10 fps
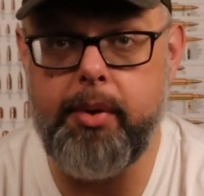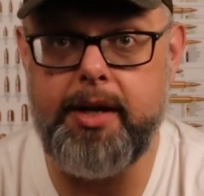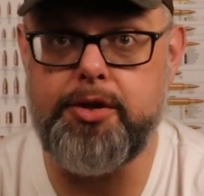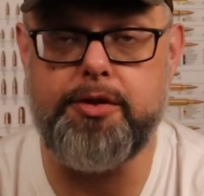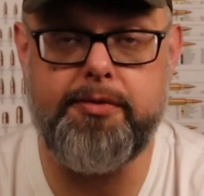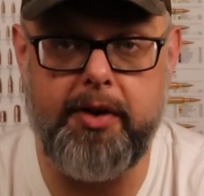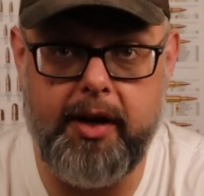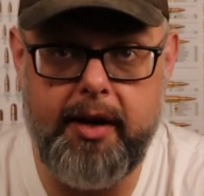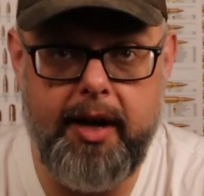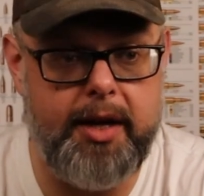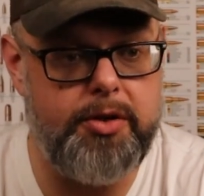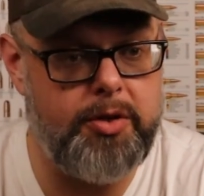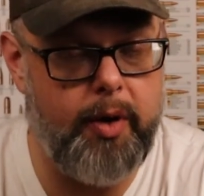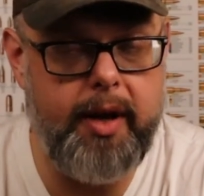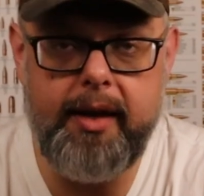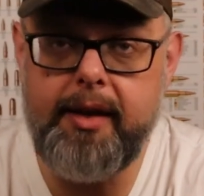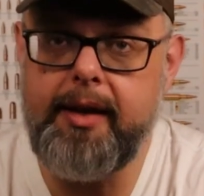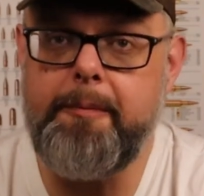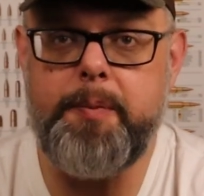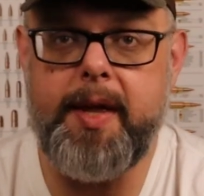But it's just fun, I enjoy it,
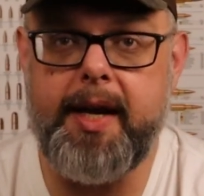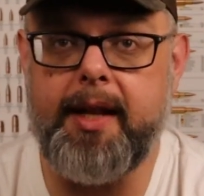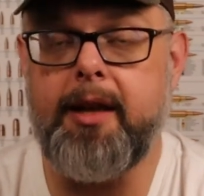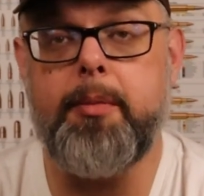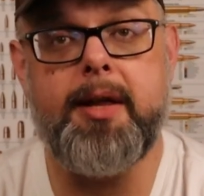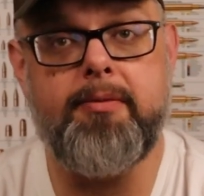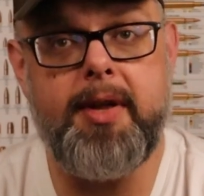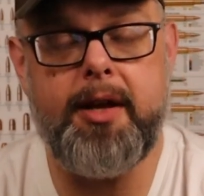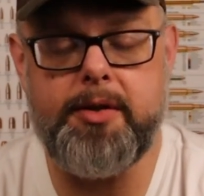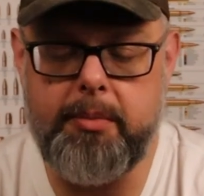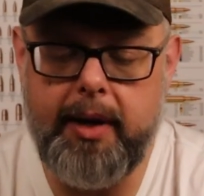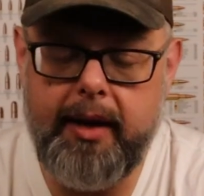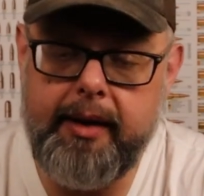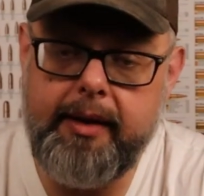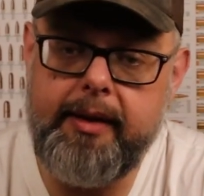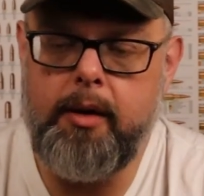and I like making videos about it.